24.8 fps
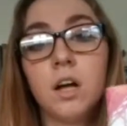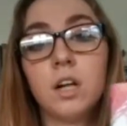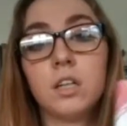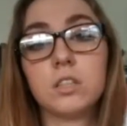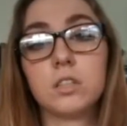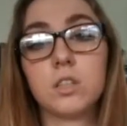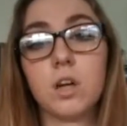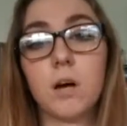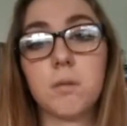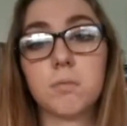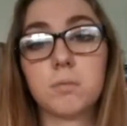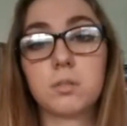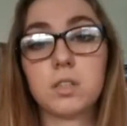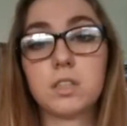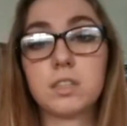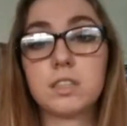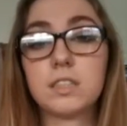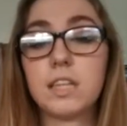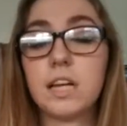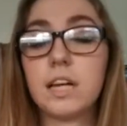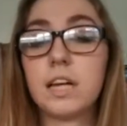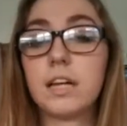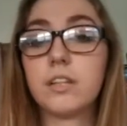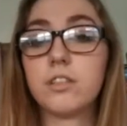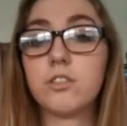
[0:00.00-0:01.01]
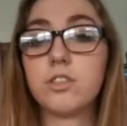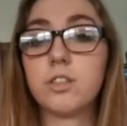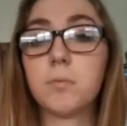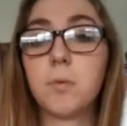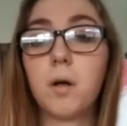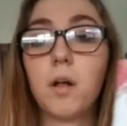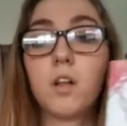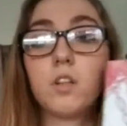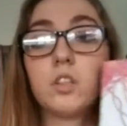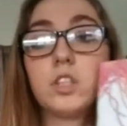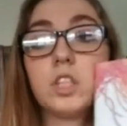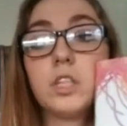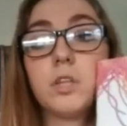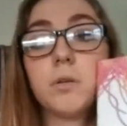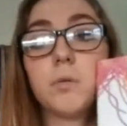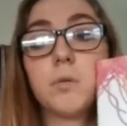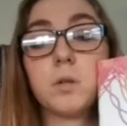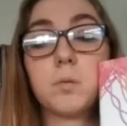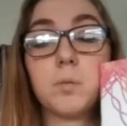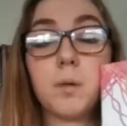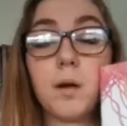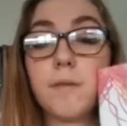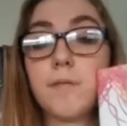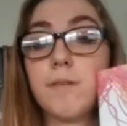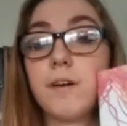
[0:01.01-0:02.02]
So I'm just going to say Dreamology
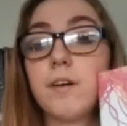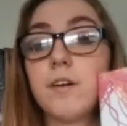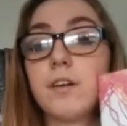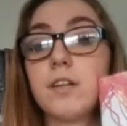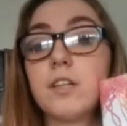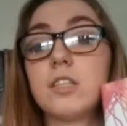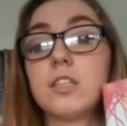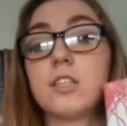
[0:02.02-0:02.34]
was my very